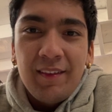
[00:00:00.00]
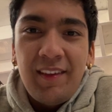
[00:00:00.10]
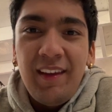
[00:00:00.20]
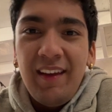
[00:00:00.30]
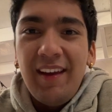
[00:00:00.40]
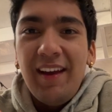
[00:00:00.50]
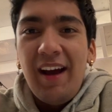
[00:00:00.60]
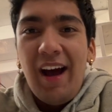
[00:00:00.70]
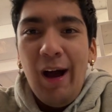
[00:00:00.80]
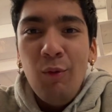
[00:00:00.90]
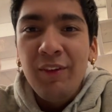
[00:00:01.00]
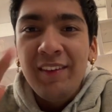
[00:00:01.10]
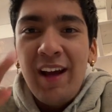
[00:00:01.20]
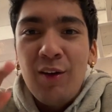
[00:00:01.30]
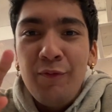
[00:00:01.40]
See, I
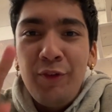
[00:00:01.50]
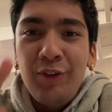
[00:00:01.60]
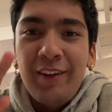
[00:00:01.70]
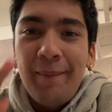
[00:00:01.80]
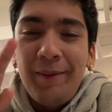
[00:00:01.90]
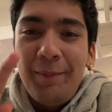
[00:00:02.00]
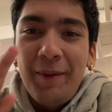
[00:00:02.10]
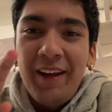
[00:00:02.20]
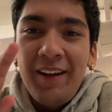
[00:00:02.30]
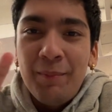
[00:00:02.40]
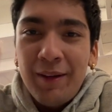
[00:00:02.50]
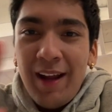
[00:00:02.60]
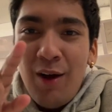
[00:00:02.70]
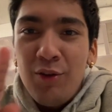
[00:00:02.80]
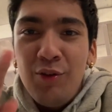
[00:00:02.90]
was not confused at the beginning, but
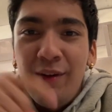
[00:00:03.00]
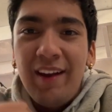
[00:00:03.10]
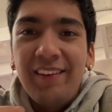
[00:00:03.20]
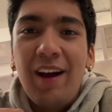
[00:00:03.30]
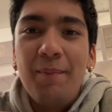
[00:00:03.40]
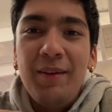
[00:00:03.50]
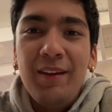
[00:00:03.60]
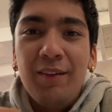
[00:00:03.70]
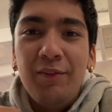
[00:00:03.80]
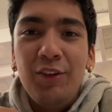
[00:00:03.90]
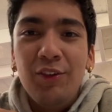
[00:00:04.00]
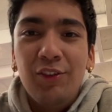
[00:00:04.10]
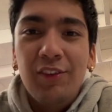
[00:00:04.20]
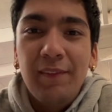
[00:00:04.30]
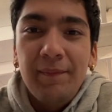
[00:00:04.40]
now you guys got me
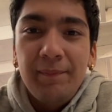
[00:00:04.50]
confused.